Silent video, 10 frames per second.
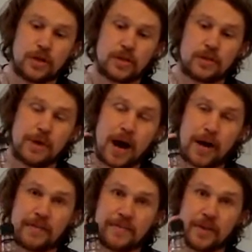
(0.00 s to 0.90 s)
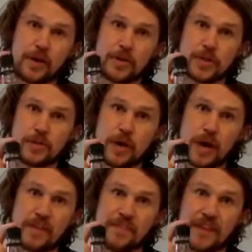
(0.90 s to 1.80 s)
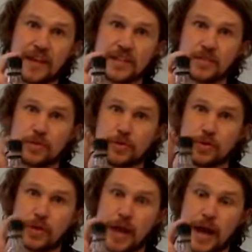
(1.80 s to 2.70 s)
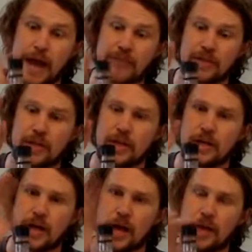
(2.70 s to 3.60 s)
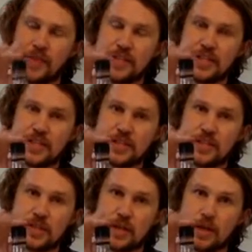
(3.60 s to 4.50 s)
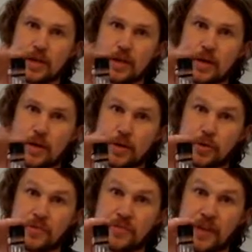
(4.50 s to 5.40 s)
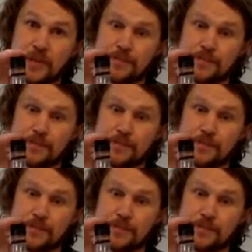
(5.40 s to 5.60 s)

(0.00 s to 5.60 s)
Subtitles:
Tamari, for those who aren't fans of gluten or can't have it, this is gluten-free.